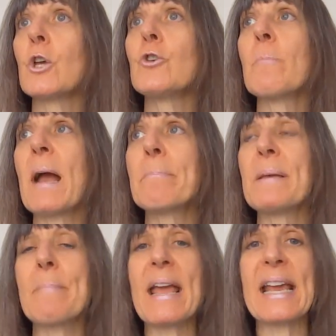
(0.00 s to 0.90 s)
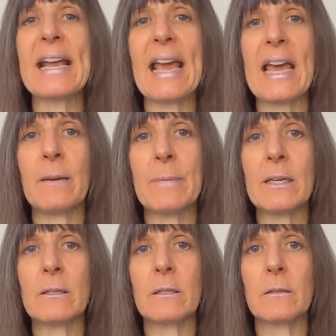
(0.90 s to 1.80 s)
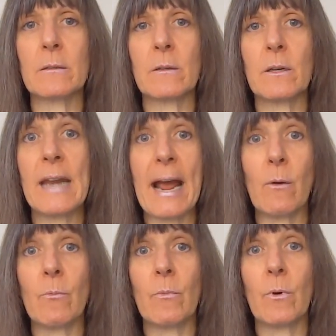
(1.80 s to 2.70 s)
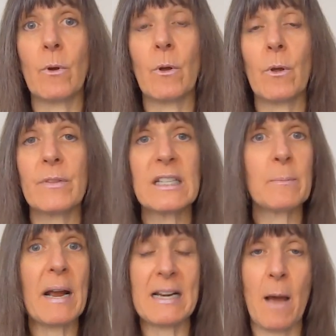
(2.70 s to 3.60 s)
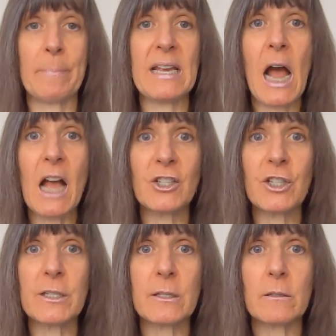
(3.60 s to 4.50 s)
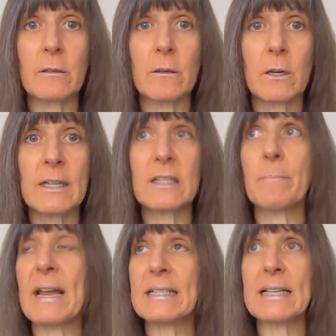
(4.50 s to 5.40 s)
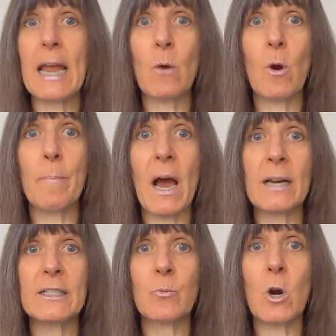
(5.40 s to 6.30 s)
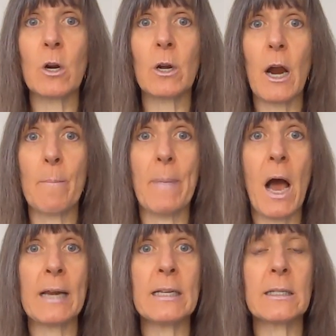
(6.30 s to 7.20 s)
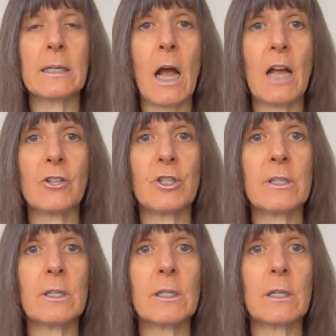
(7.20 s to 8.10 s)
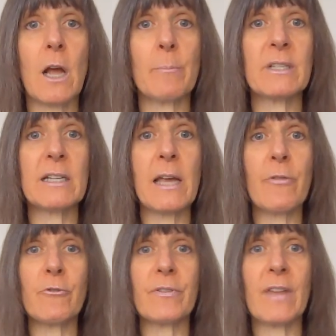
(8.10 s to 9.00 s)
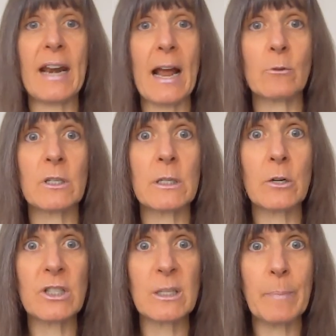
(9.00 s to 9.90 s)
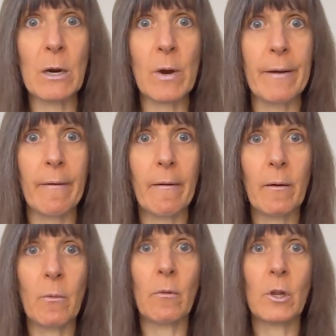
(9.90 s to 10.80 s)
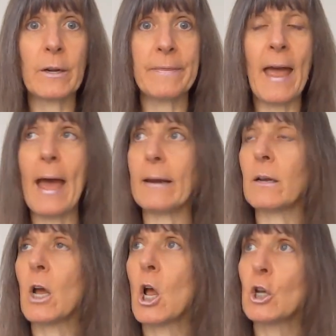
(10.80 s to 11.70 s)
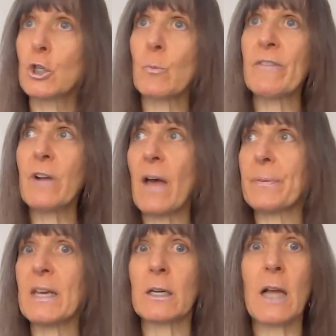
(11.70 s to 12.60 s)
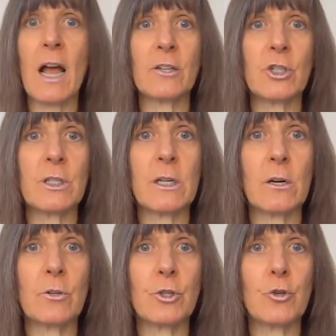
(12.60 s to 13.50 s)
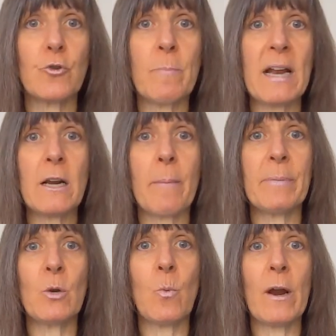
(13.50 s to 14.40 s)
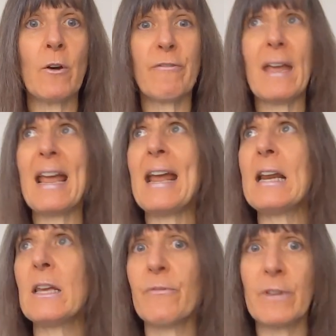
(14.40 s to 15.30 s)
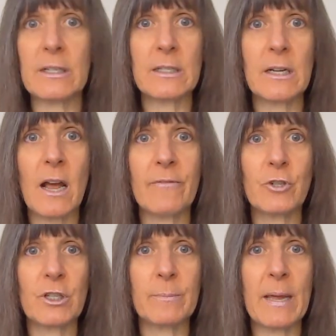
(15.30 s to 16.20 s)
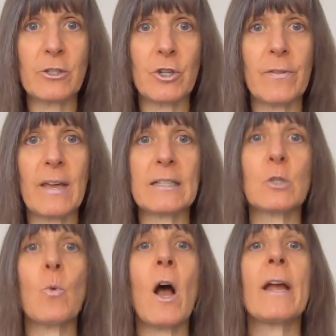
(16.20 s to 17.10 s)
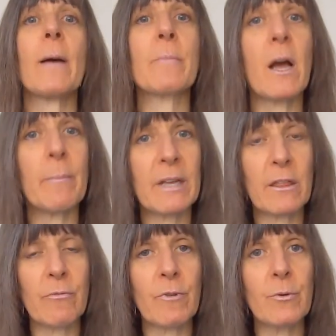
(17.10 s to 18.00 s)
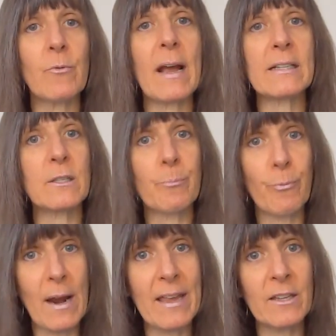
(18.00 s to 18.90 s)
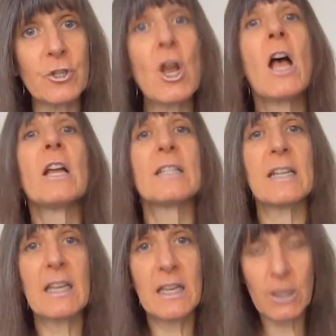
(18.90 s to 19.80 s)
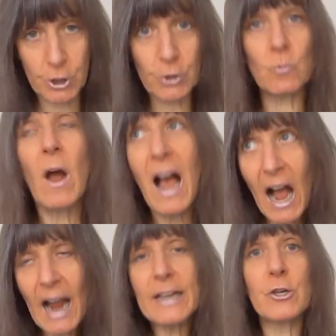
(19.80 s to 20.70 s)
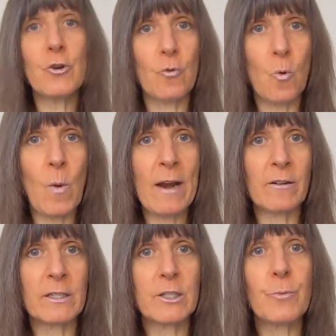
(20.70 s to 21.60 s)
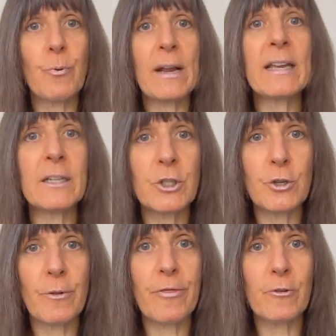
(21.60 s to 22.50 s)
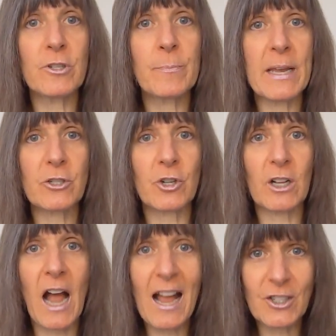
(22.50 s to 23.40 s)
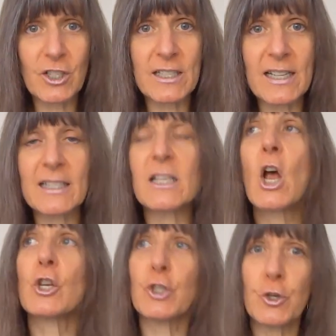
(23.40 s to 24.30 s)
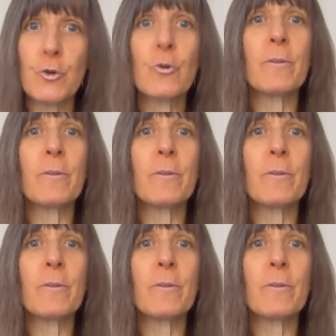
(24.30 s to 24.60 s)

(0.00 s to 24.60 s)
You might be making enemies. Now, this might not be conscious. It's amazing how our bodies work. Our body is a consciousness that comes together that houses our spirit. Look at that. So we've got the unconscious here. So you might not be aware of any of this that I've just mentioned. That's why I'm coming through as the bridge to heighten your awareness, to bring it into your third dimensional consciousness so you